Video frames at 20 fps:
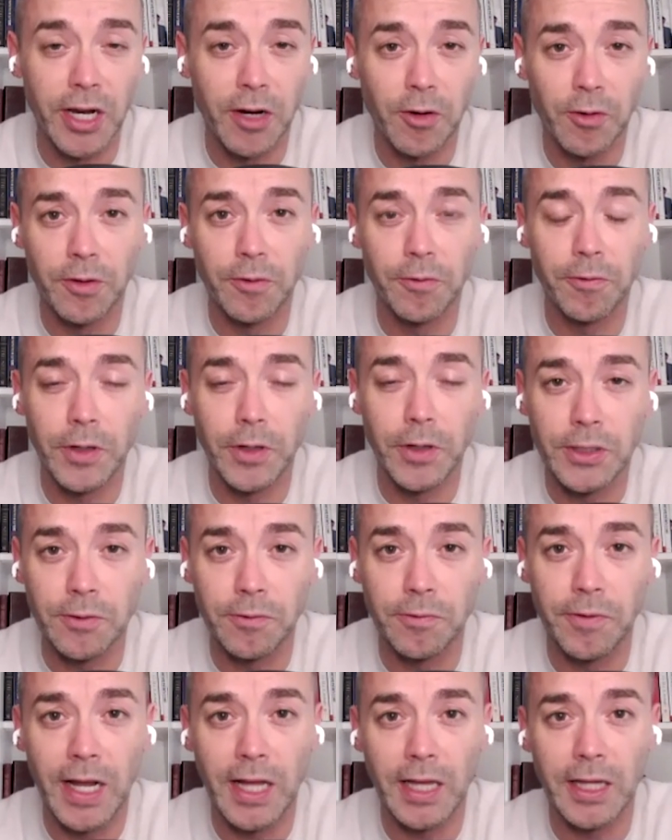out in the Fraser
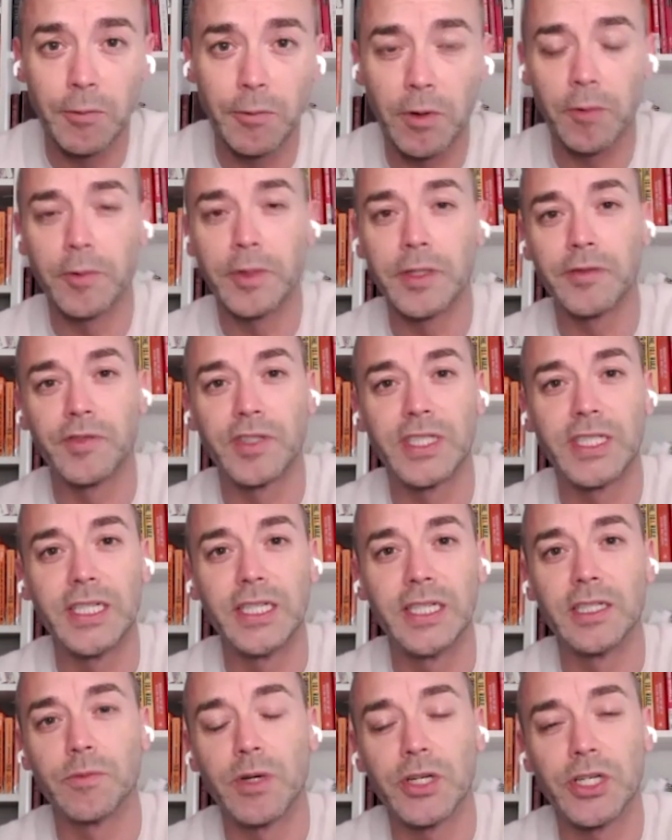Valley, where we've
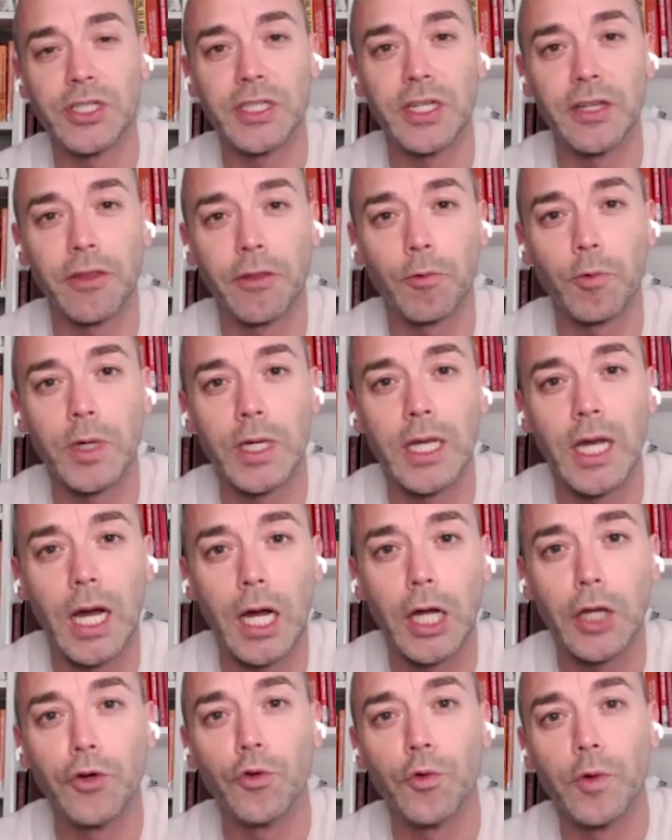seen as much as a
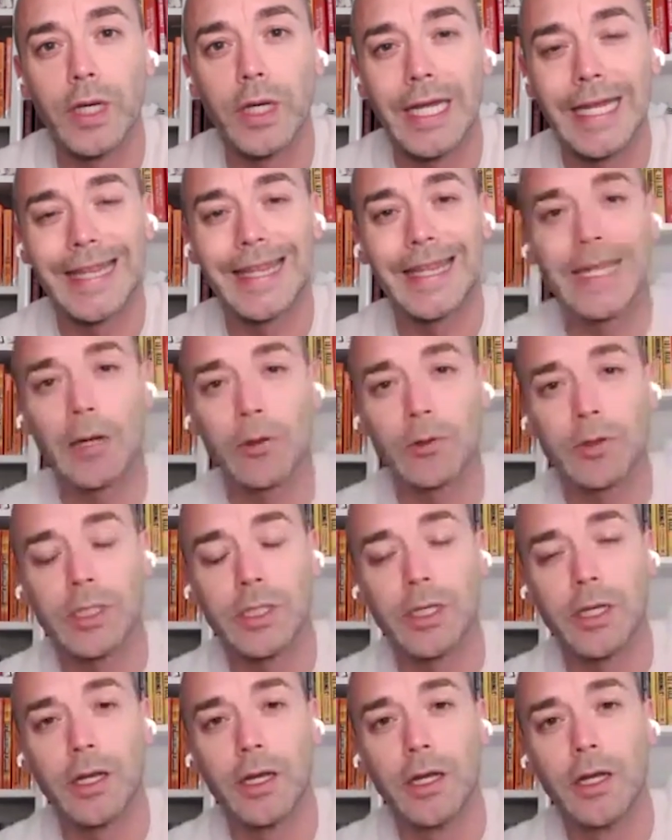
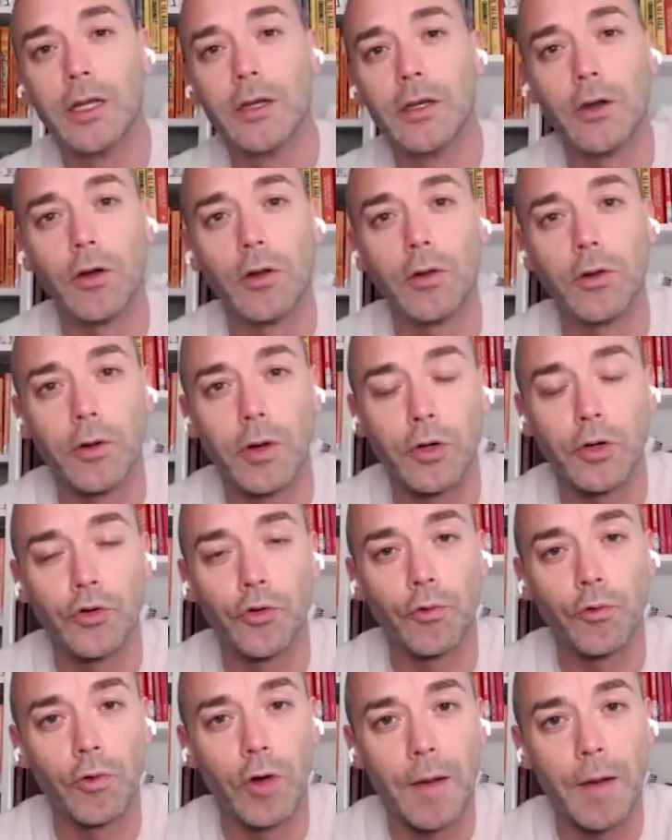$300,000
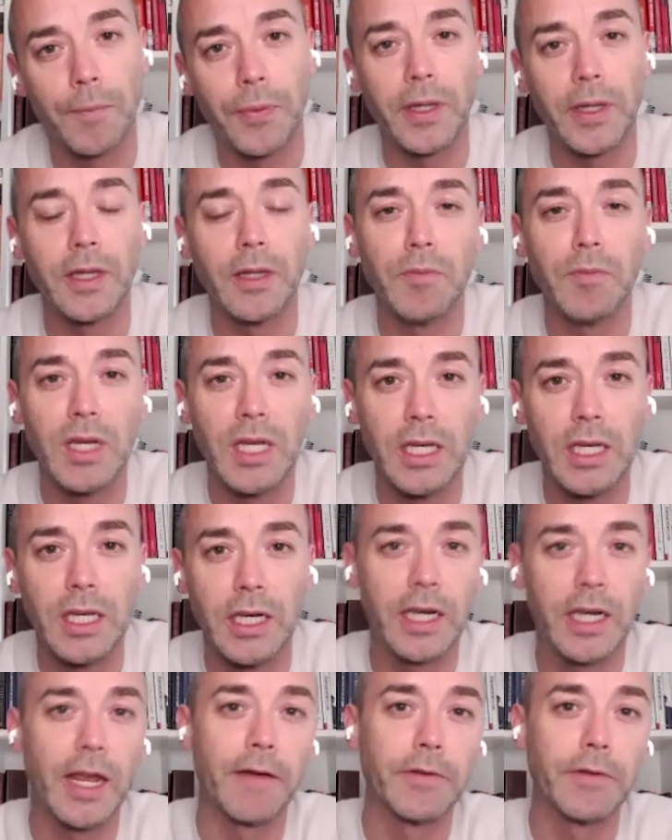drop in the median
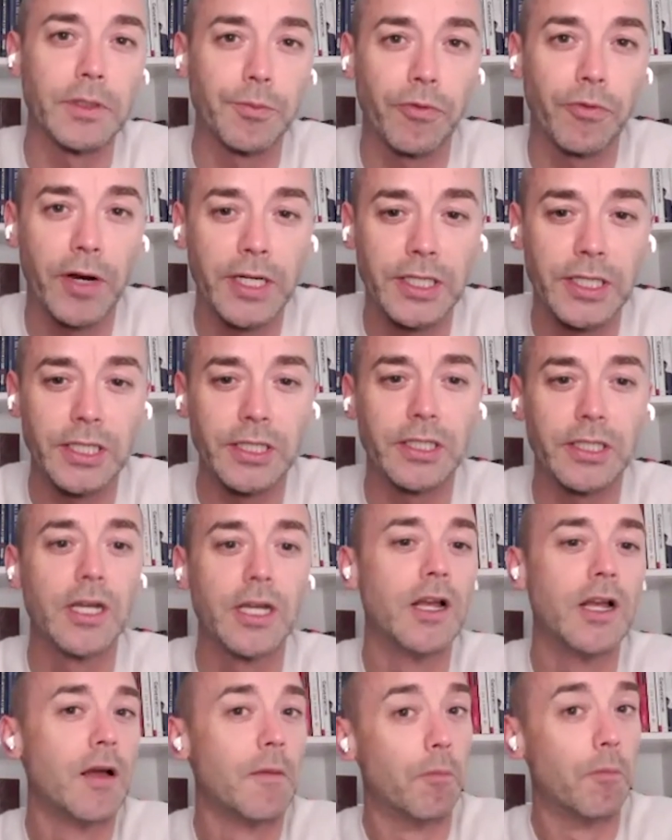and average prices.
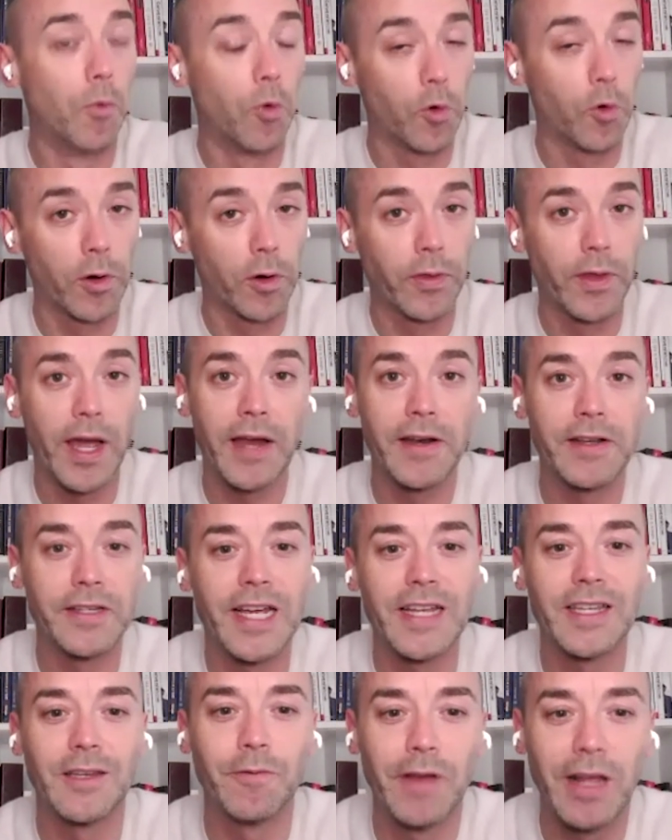More on that as
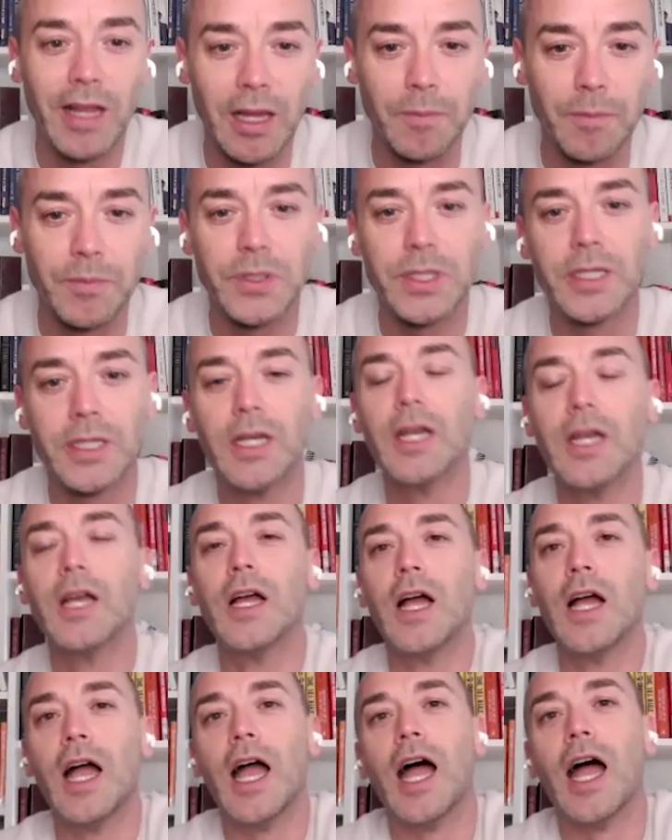that develops.
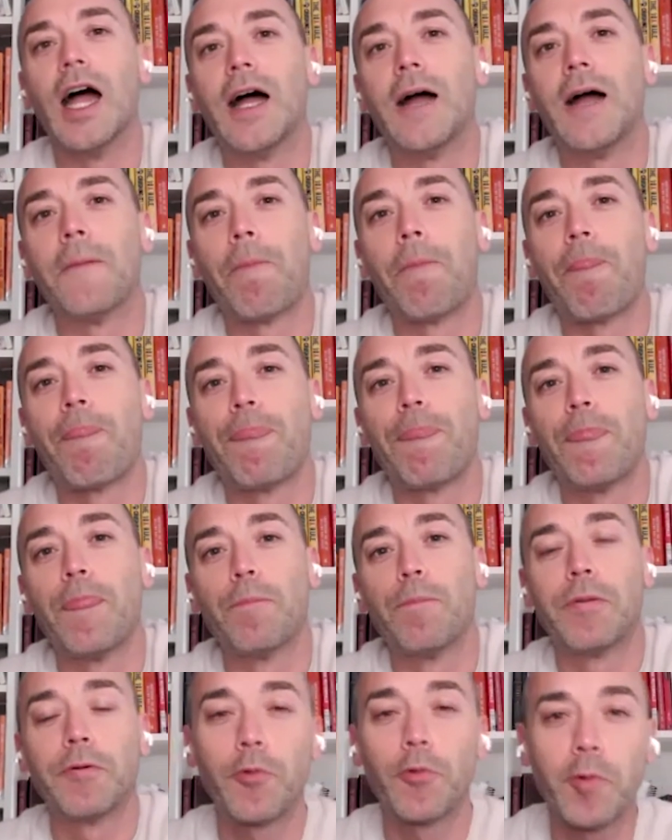
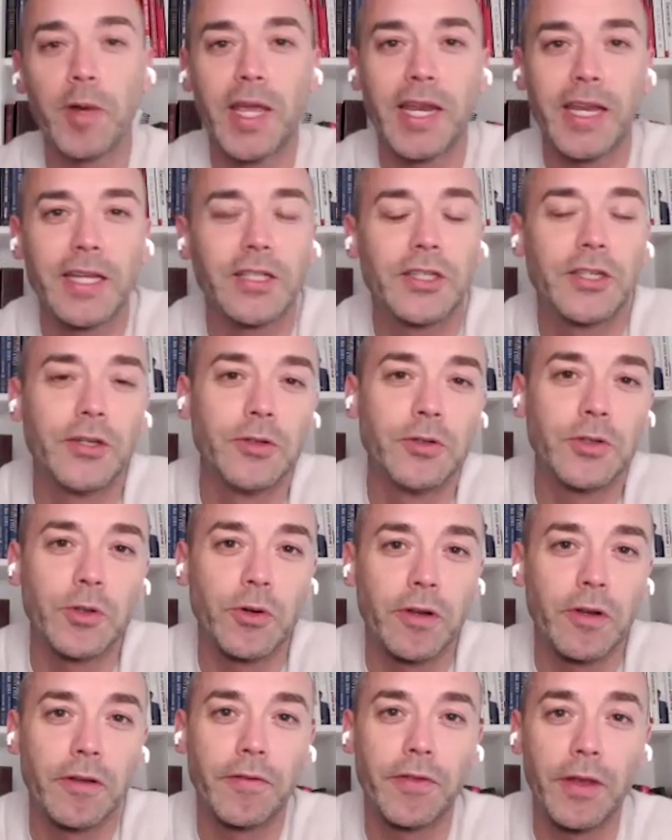Before we get into sort
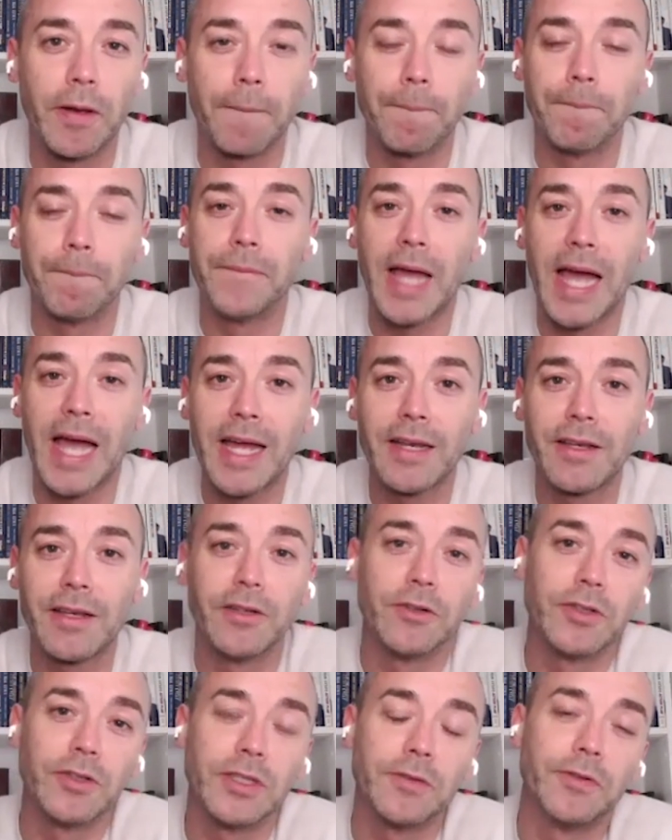of the bad
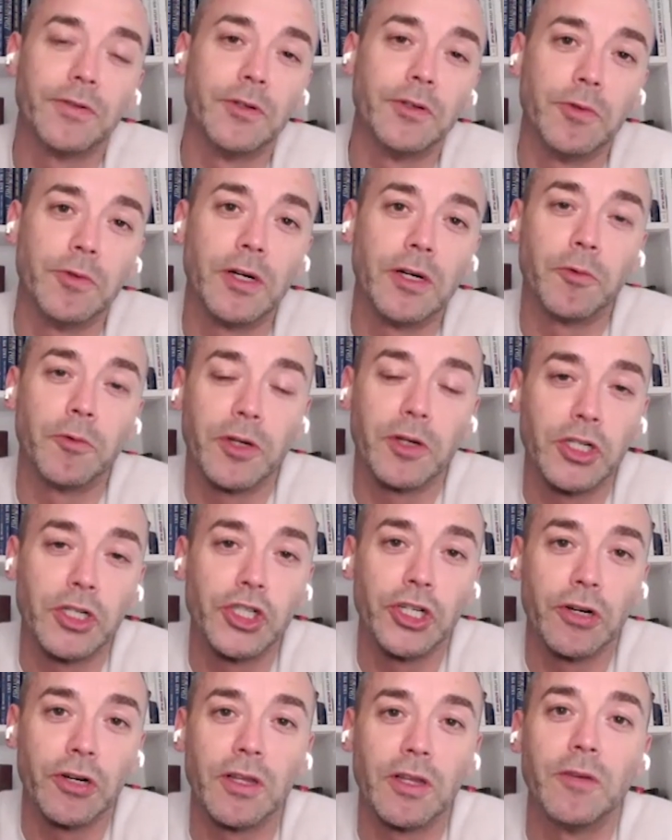news, if you will, we're going to
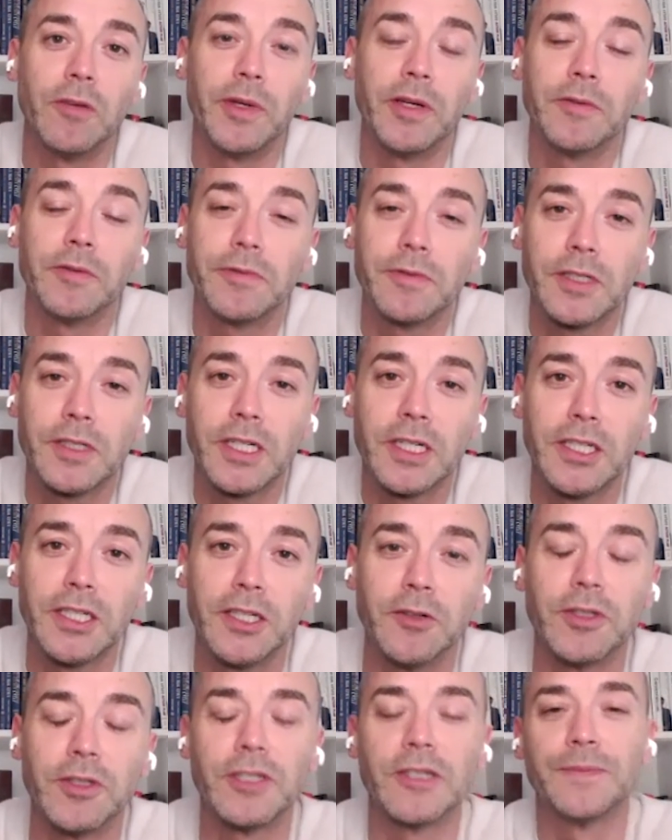share a little bit of good
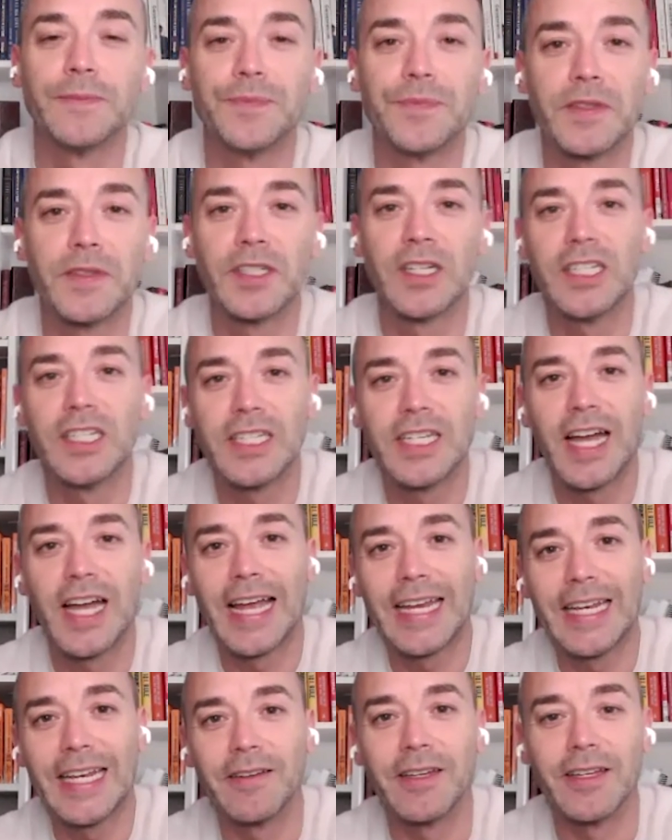news. At least
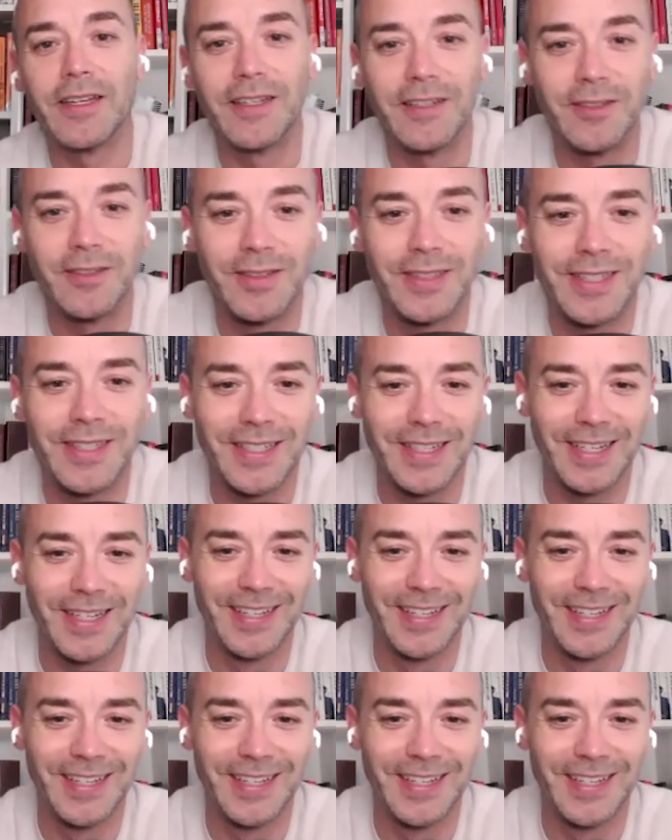kind of good news.